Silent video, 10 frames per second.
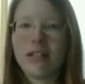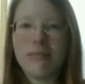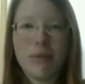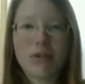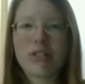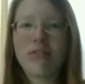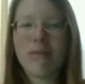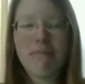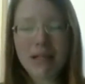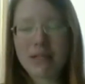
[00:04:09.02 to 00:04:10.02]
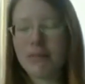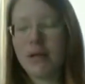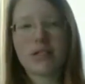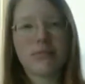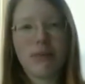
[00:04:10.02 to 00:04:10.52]
Most of the best
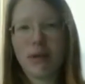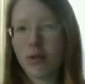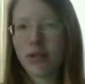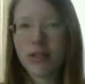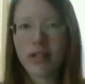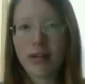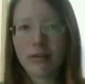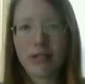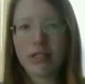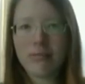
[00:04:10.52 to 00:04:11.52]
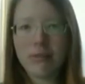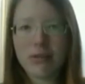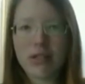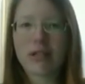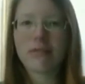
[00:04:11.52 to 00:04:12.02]
parts of my work are written to music.